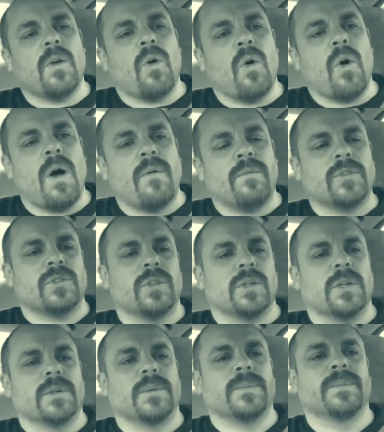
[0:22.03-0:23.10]
being an
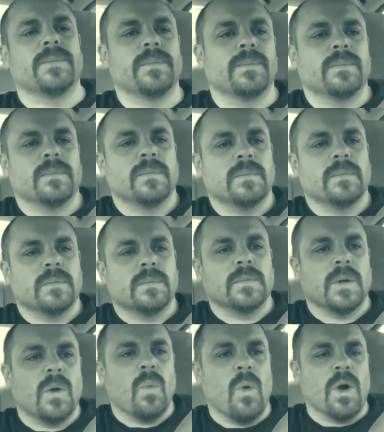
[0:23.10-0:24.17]
officer
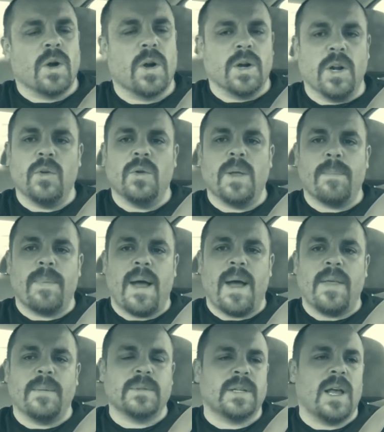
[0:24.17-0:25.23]
working a unit
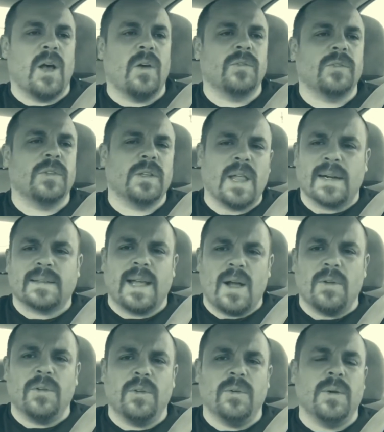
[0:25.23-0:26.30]
by themselves, a
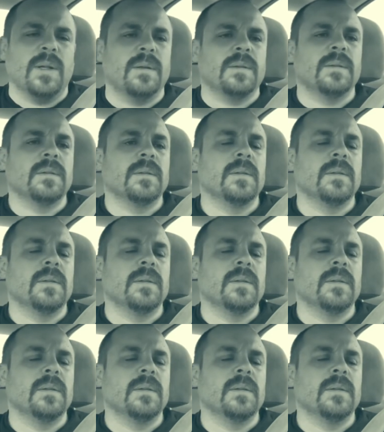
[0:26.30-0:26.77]
lockdown unit.